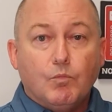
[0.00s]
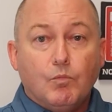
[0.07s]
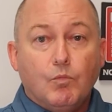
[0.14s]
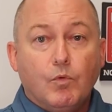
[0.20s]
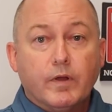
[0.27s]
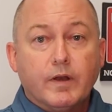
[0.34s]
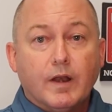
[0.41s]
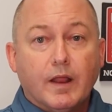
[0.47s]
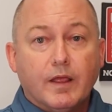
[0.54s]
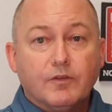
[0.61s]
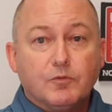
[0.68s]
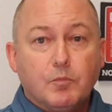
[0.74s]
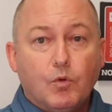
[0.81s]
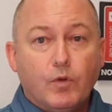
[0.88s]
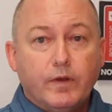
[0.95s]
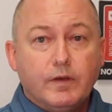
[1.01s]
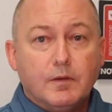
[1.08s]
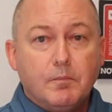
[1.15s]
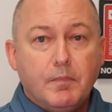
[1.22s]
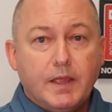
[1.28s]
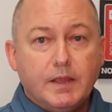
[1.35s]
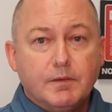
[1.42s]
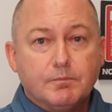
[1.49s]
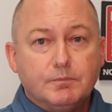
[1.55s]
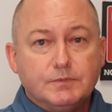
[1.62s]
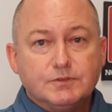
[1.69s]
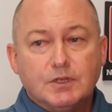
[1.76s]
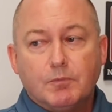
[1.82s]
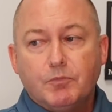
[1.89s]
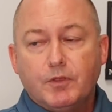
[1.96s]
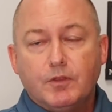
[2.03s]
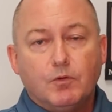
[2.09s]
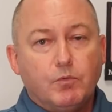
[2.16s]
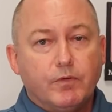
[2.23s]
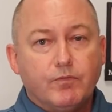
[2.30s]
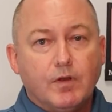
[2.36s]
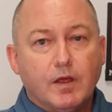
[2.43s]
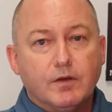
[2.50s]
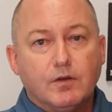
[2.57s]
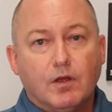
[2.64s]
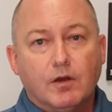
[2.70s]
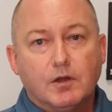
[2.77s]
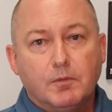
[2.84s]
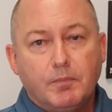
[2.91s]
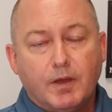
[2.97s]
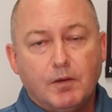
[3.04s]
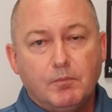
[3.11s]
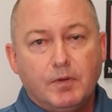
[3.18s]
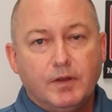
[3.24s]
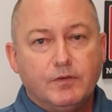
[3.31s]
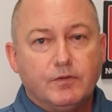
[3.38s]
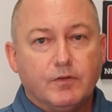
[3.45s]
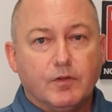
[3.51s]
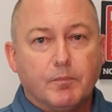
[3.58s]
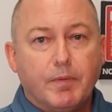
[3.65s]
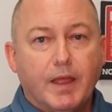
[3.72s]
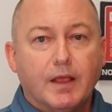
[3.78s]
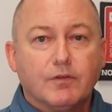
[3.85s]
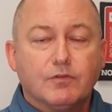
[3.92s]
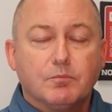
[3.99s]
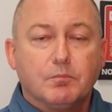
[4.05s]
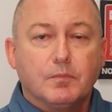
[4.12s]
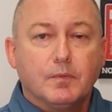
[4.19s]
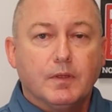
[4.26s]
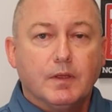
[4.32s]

One last point to make, something that we've not talked about much in the past,